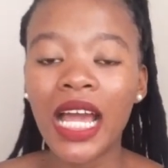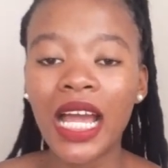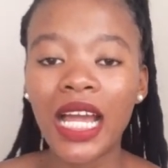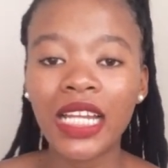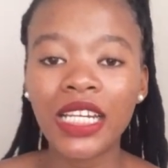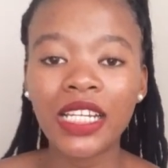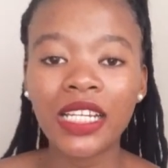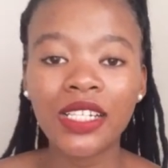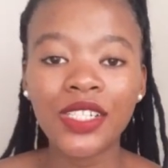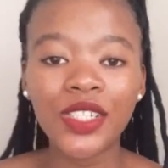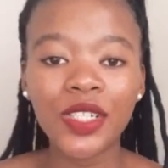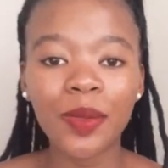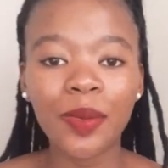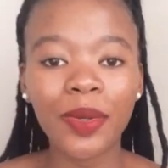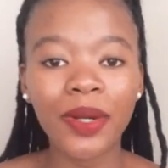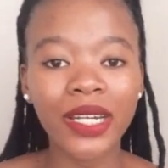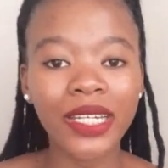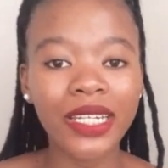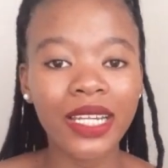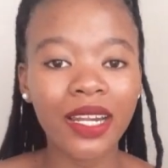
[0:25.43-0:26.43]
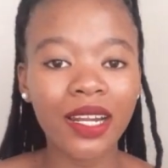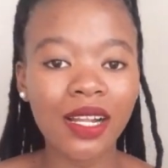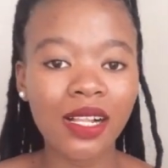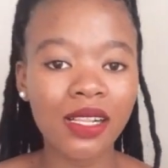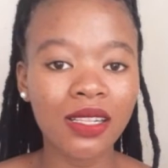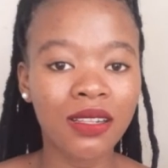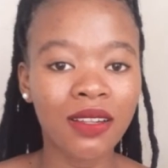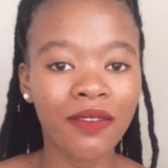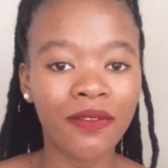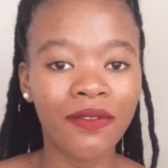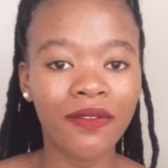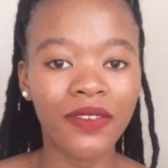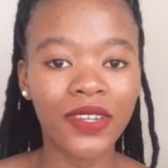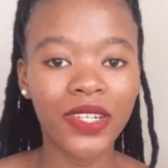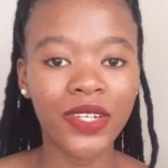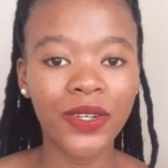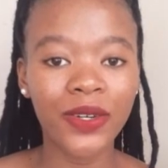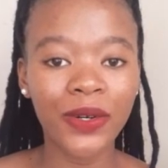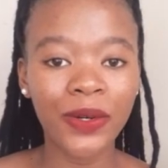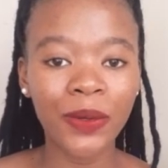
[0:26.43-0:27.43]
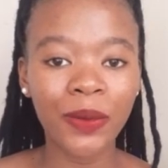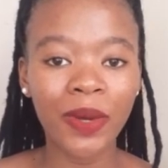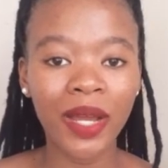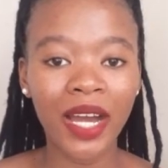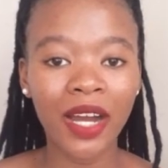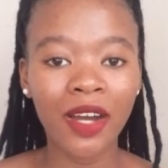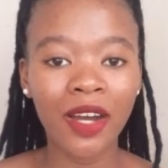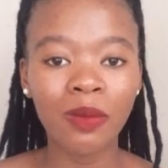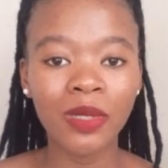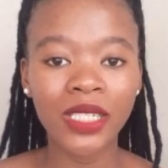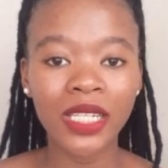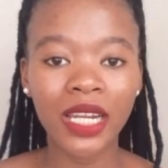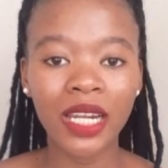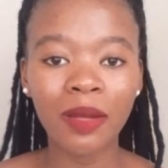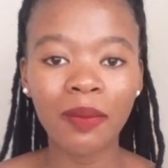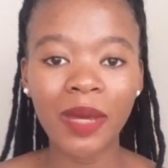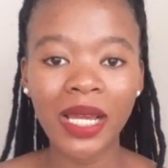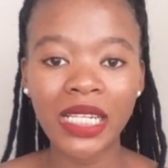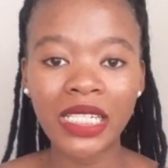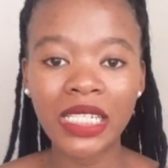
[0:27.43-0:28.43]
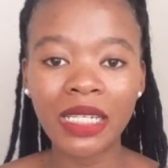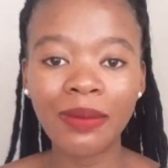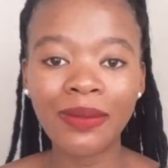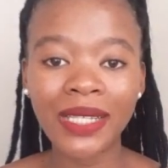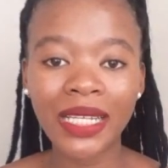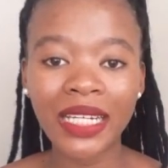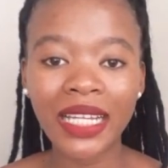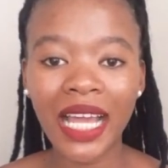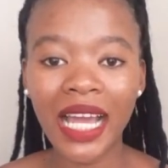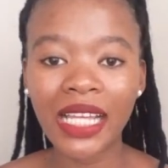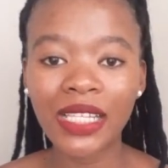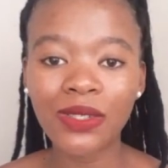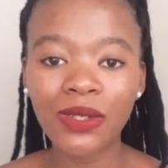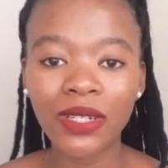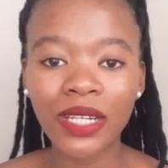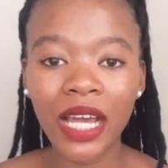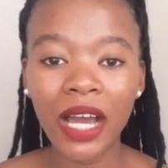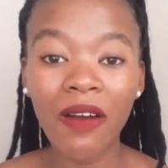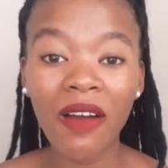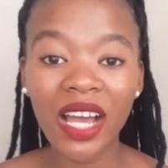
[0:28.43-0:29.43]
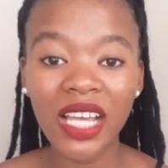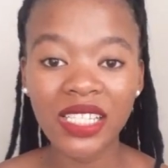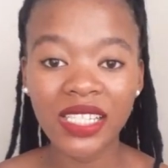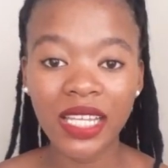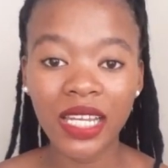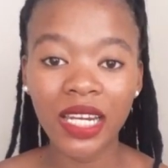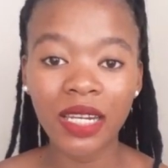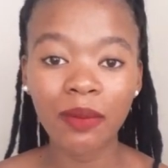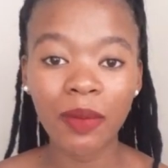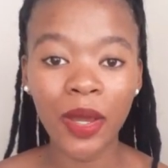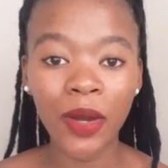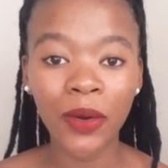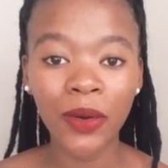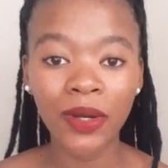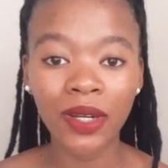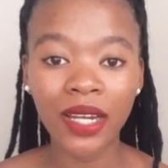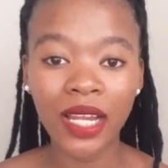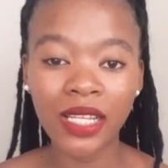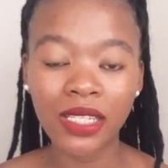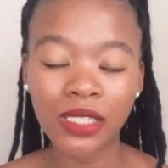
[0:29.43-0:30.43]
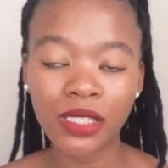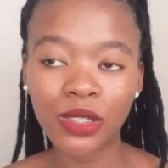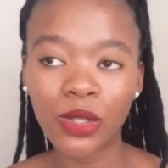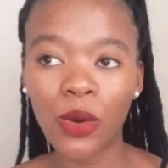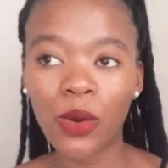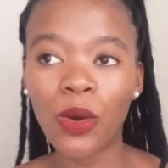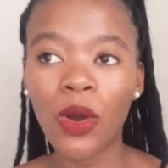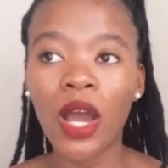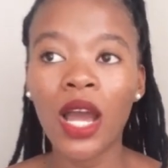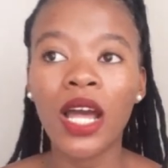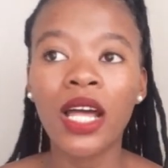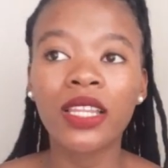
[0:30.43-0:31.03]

an entrepreneurial video where I'll be sharing my tips and guides on how I started my online store.